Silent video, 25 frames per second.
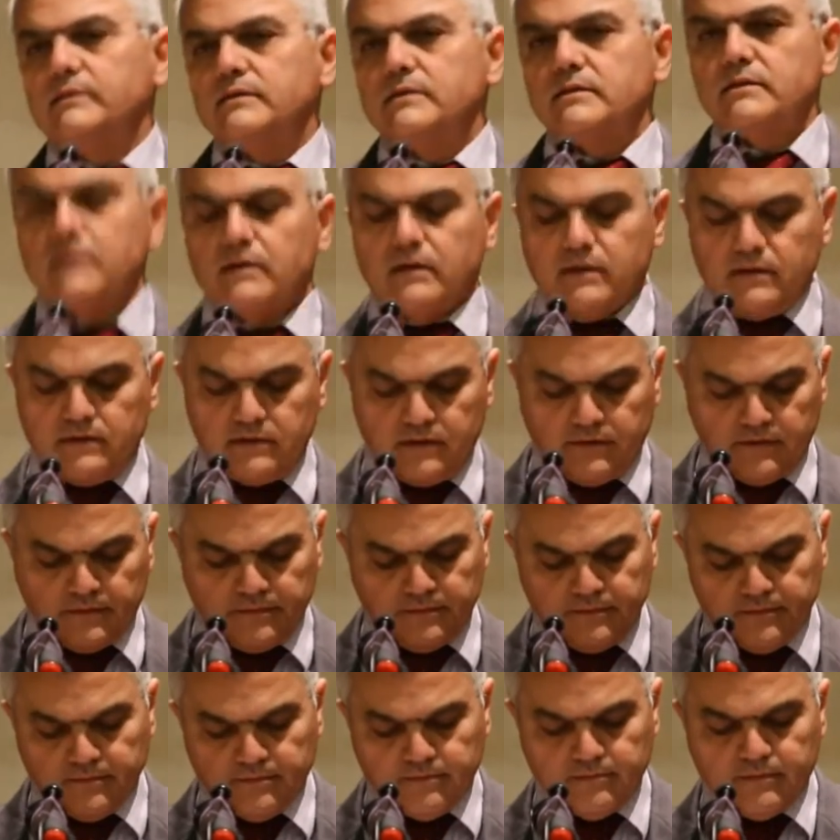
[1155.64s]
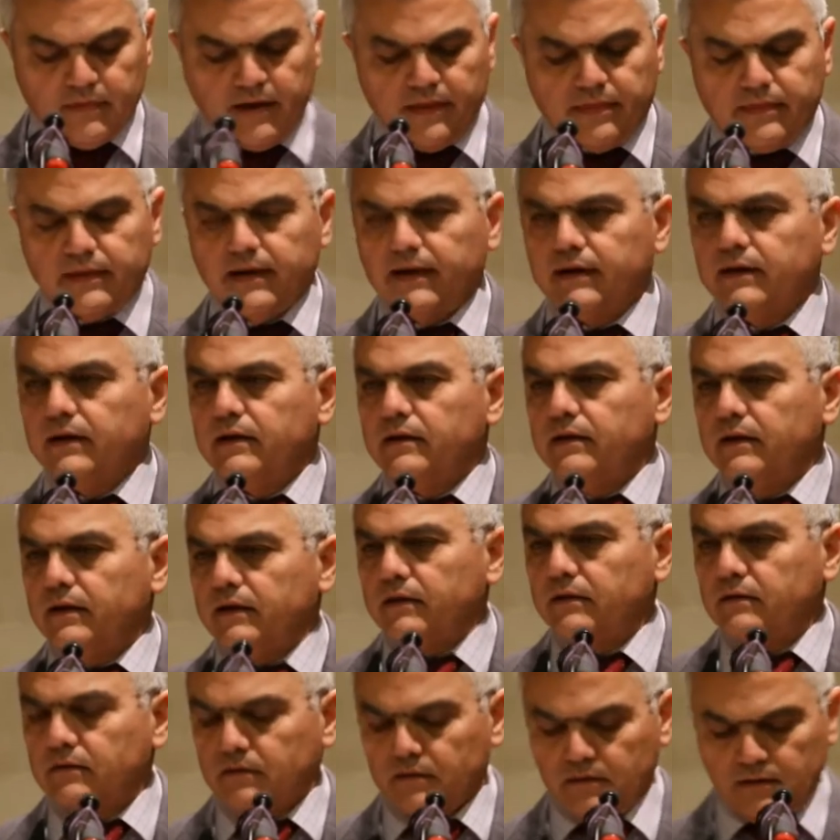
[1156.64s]
to start by thanking
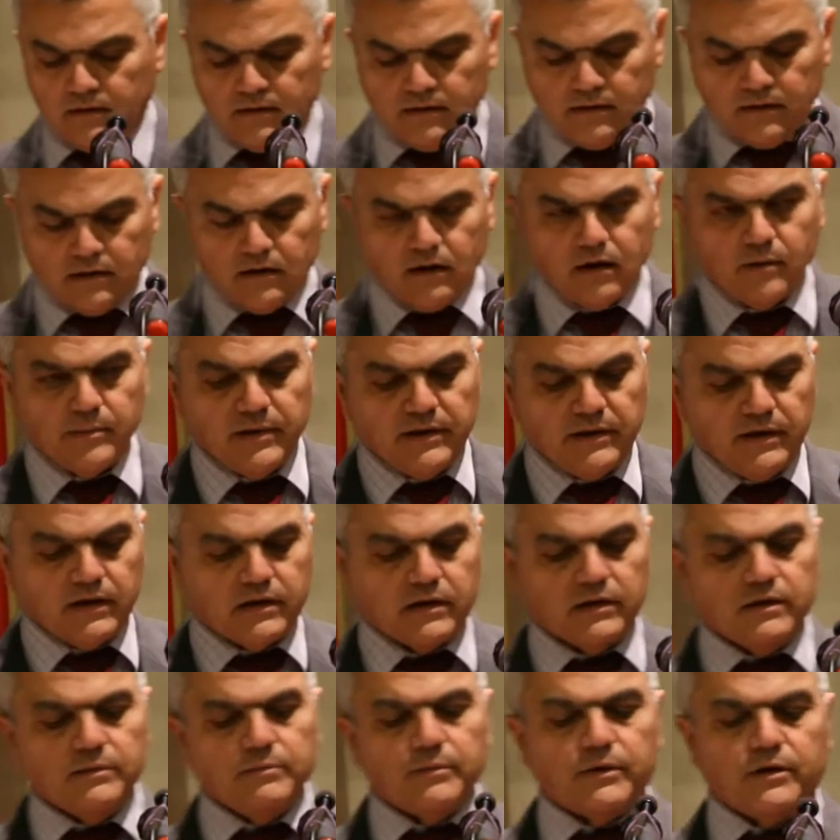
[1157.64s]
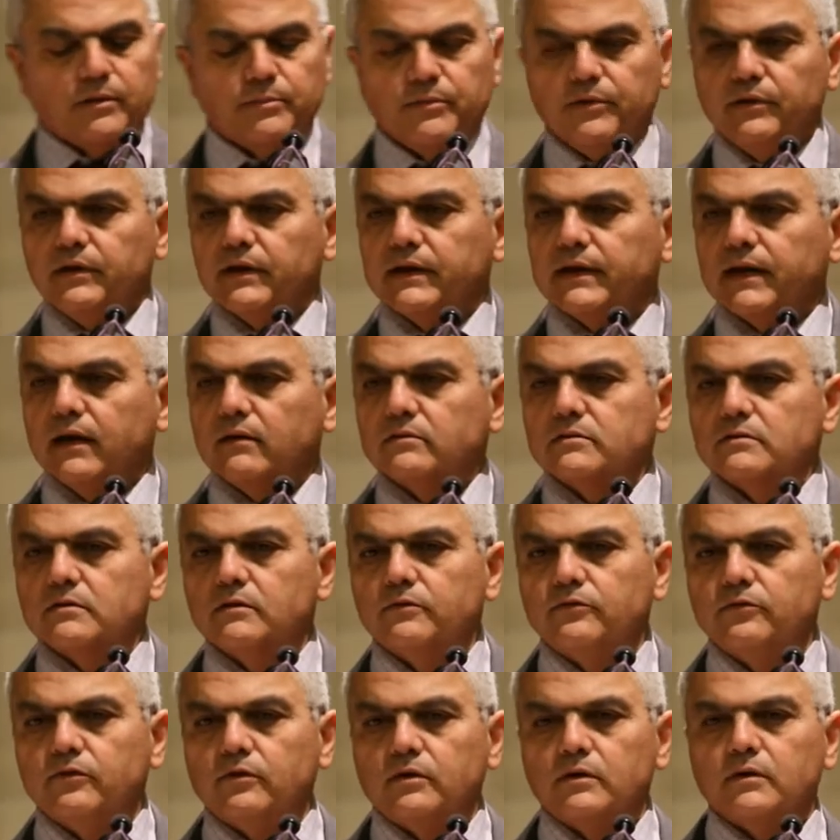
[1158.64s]
the Armenian Community
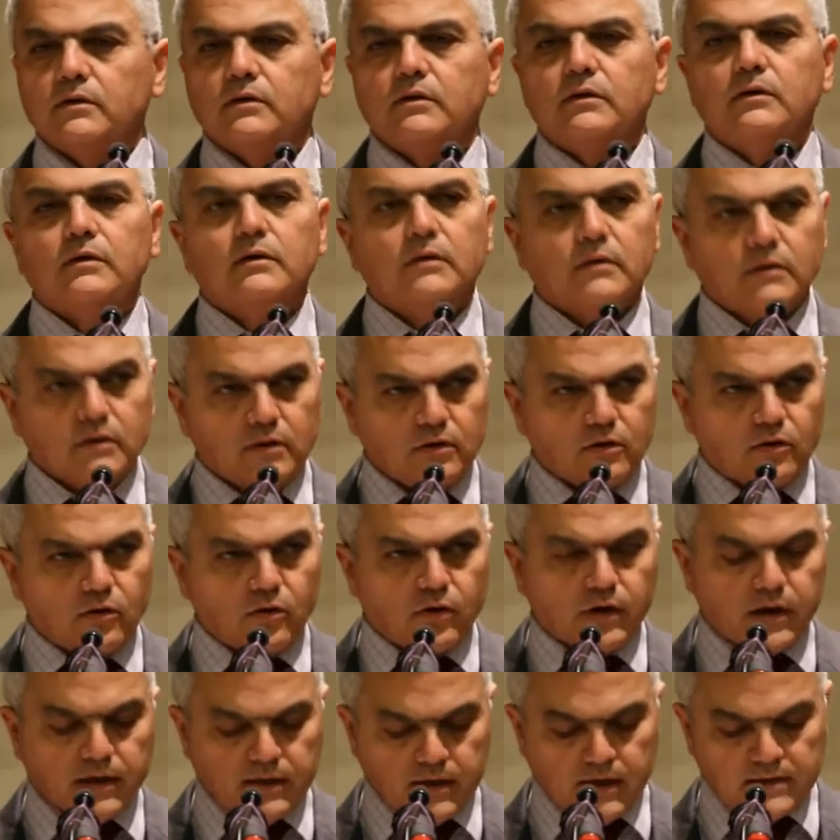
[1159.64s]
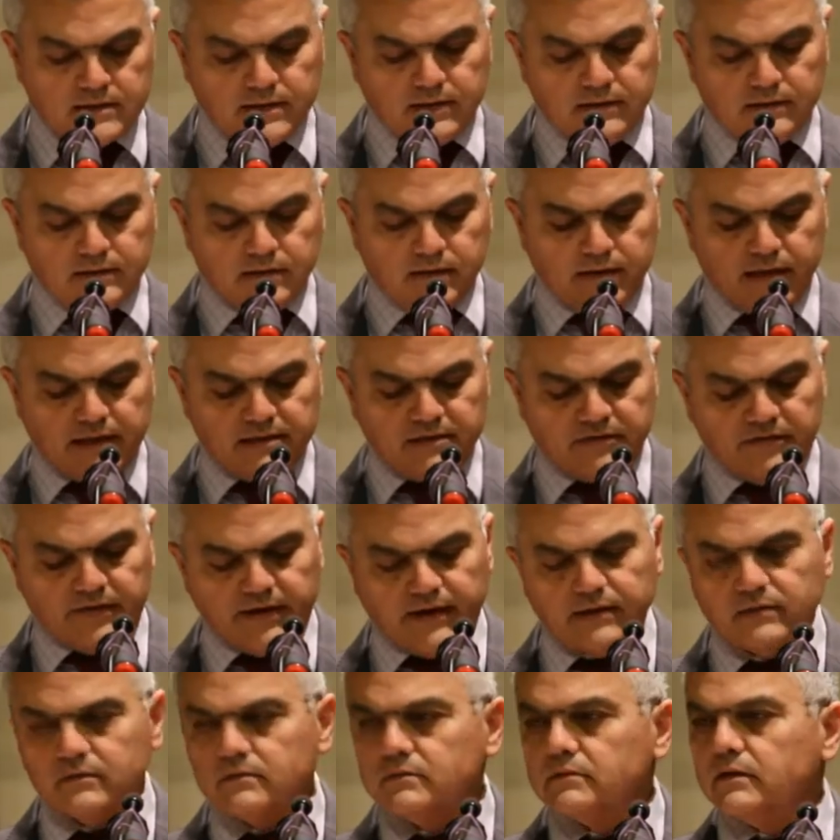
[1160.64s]
Council for organizing today's
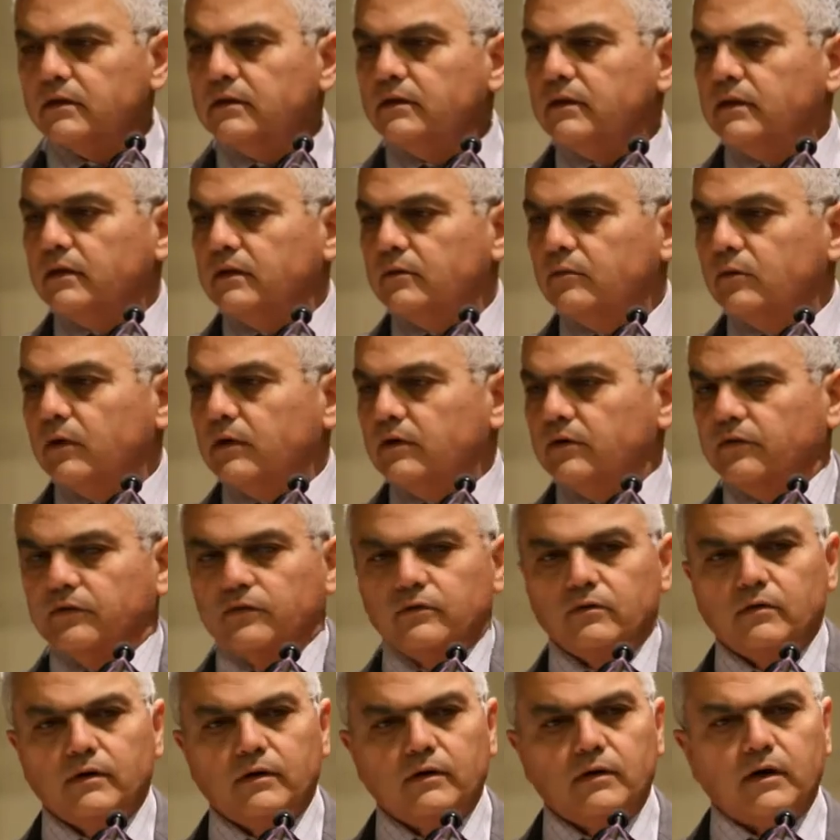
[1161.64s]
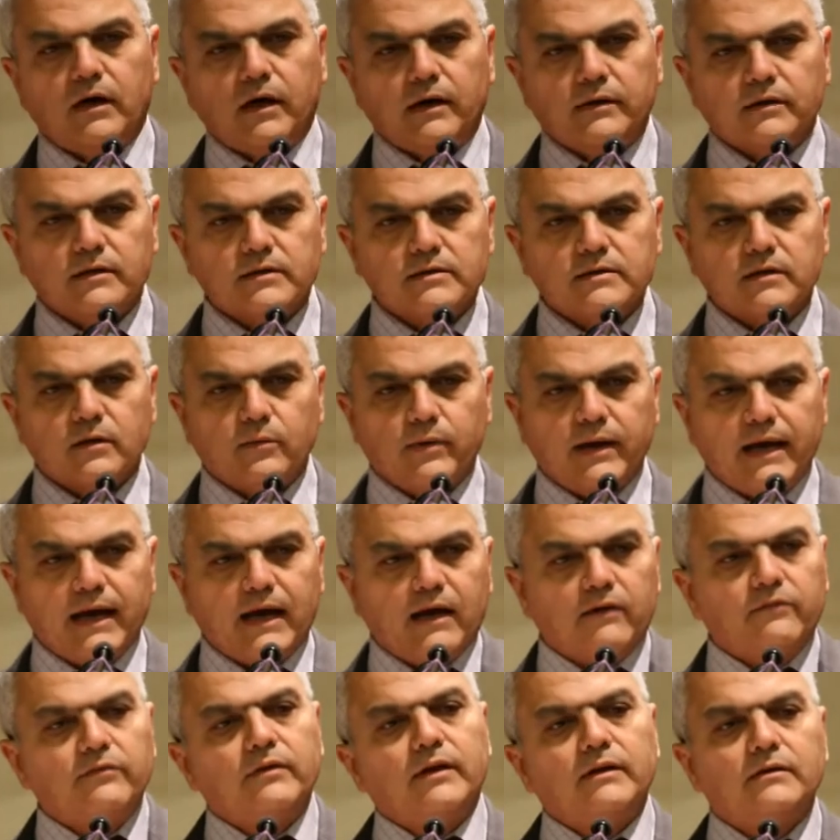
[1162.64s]
event and the wonderful artists that we
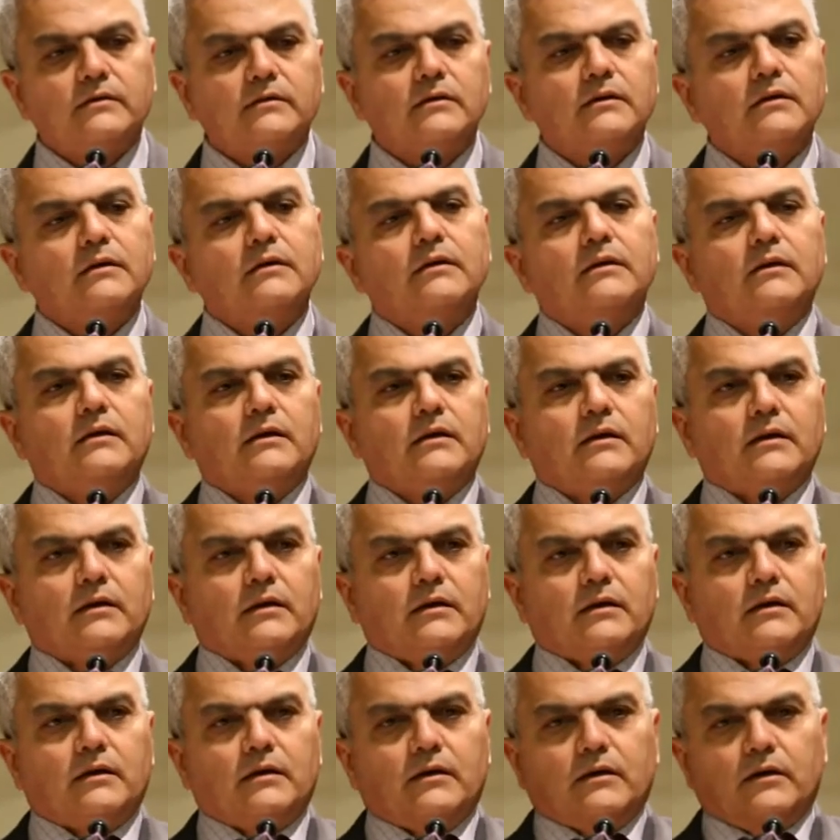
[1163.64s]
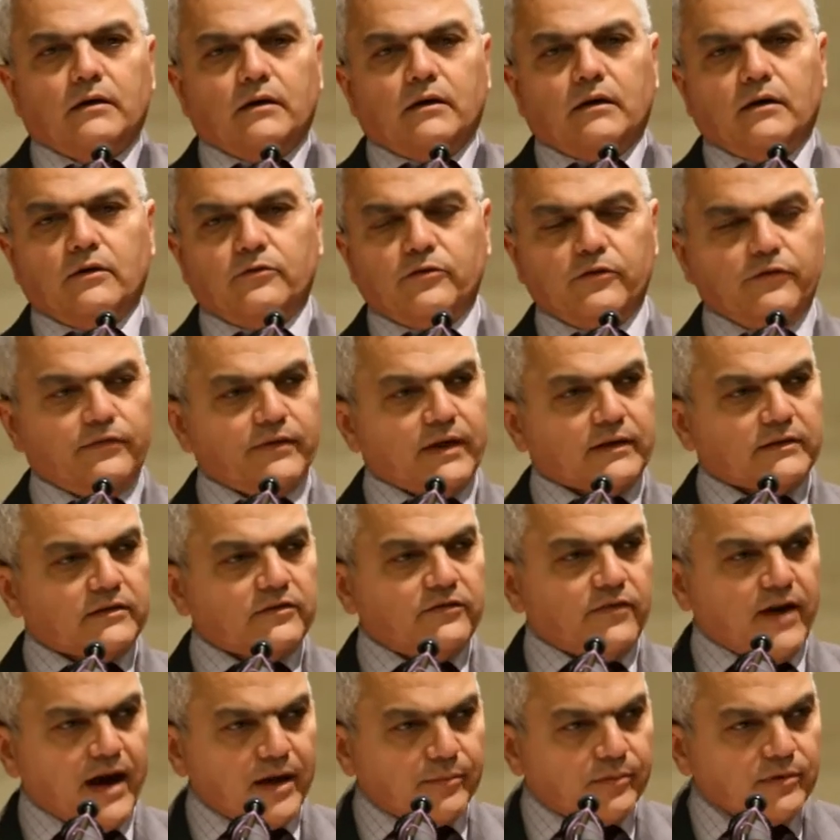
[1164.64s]
have that reflect
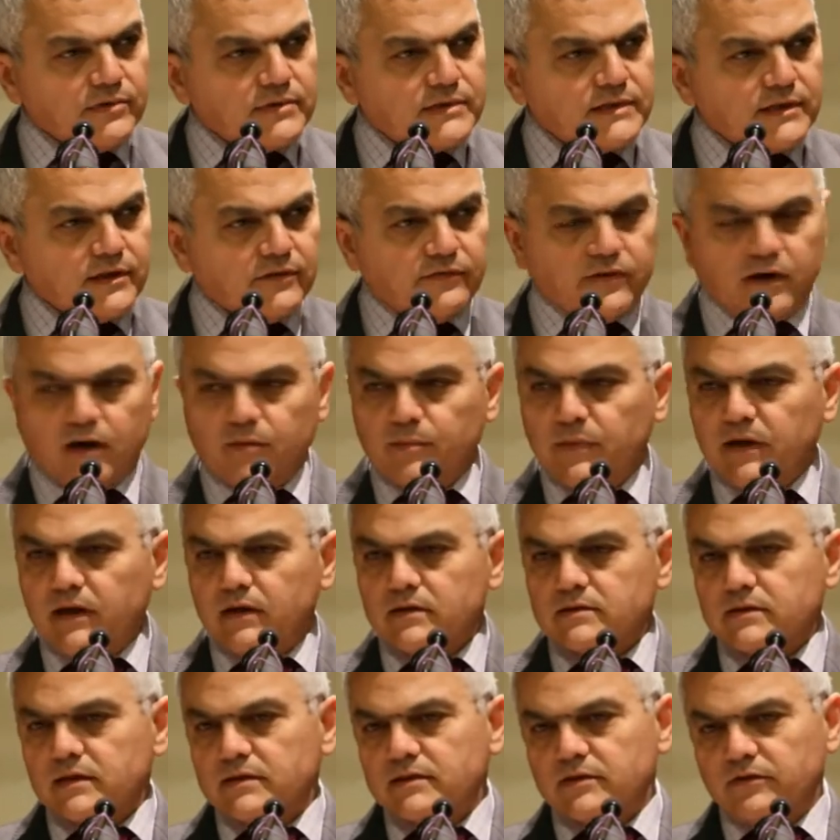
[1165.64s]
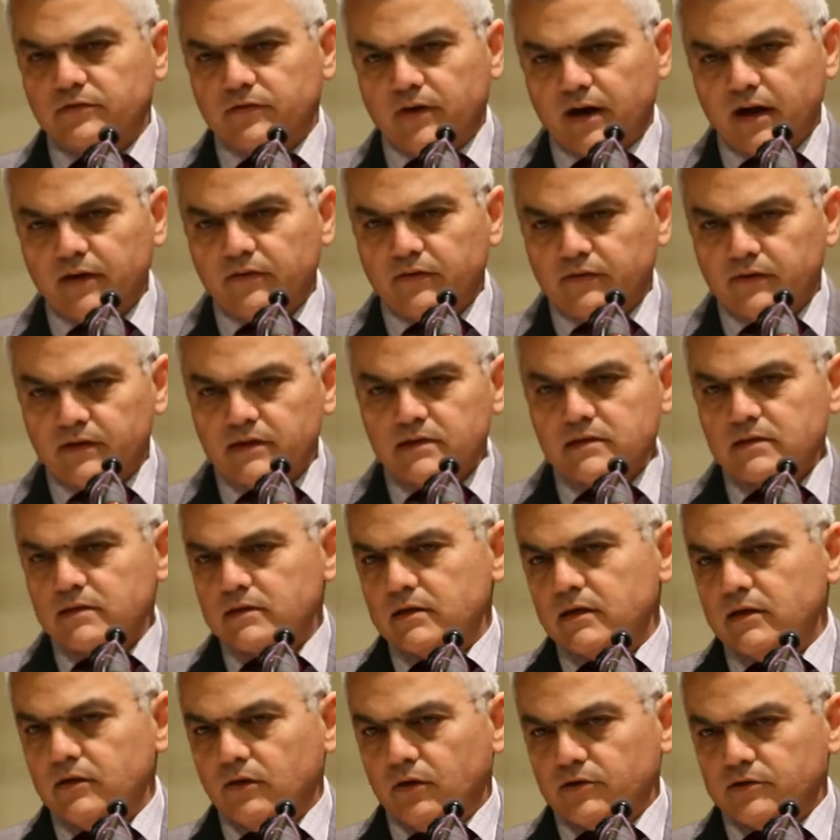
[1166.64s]
the vibrancy of Armenians as
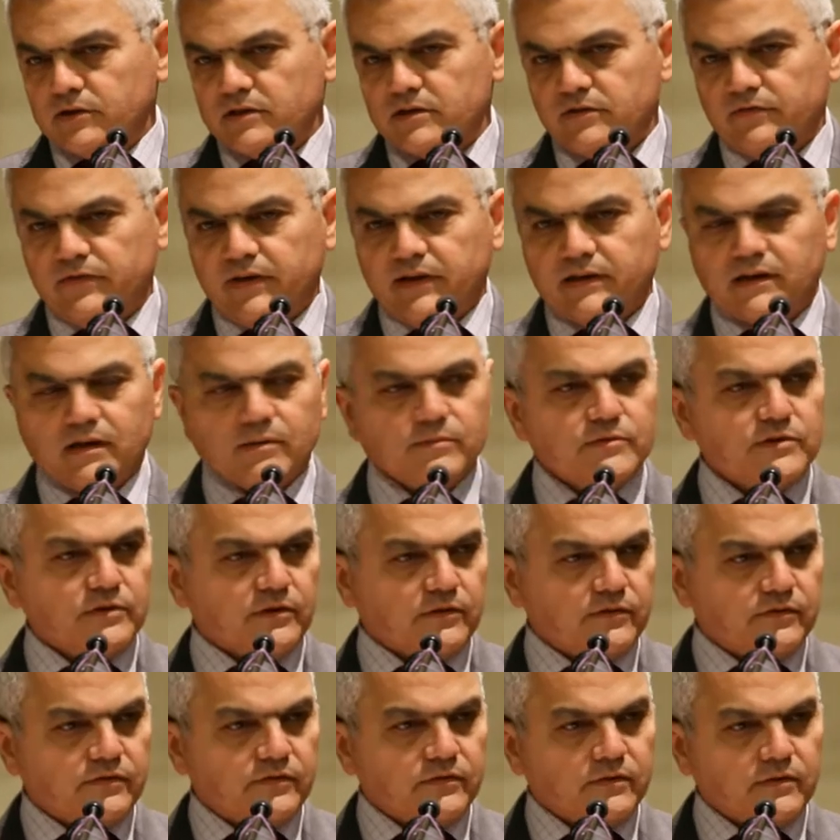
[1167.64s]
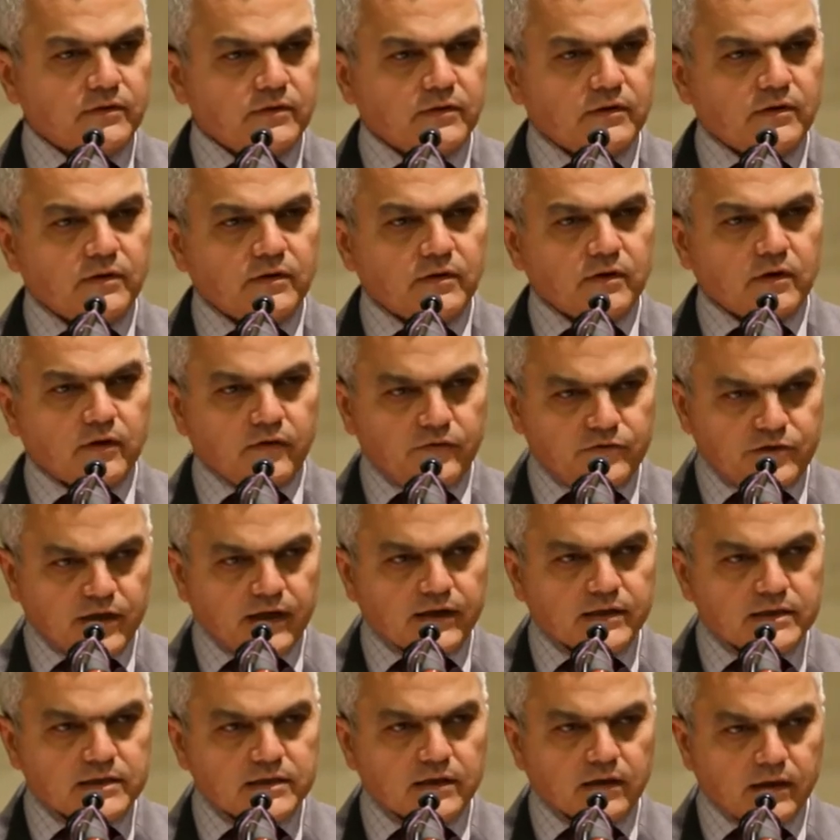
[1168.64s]
survivors and not just victims of
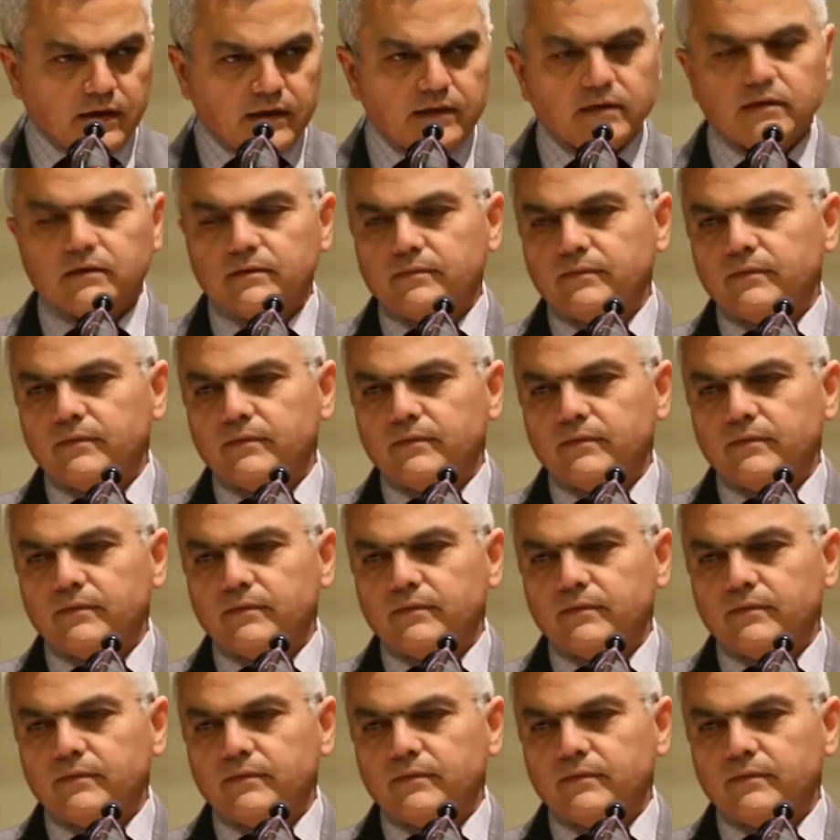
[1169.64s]
genocide.